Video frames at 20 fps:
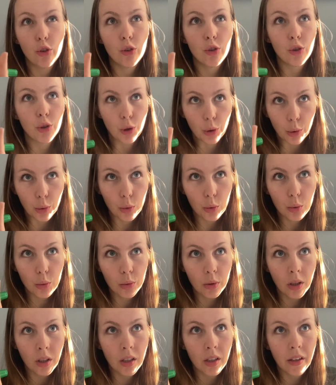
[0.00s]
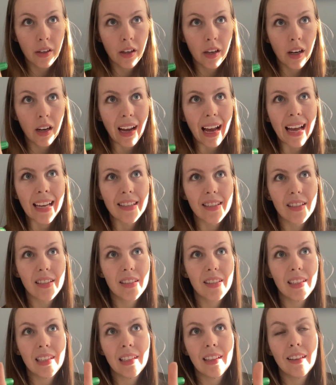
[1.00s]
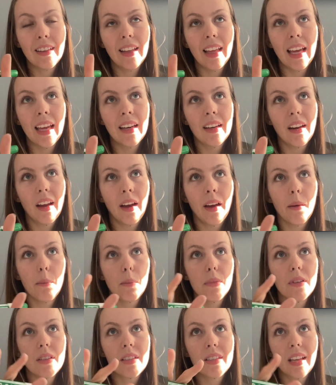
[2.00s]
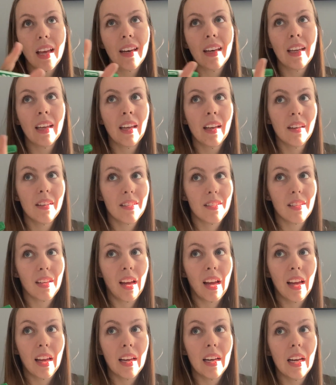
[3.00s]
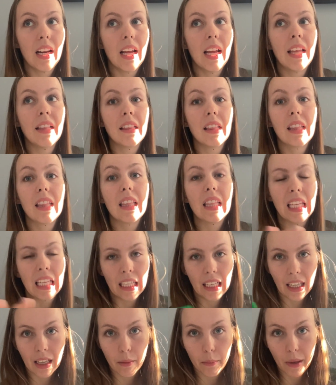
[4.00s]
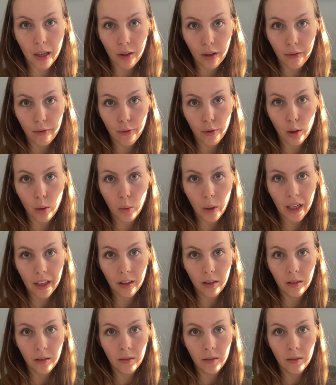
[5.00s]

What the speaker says: do, I still end up setting it aside and thinking about it for a while.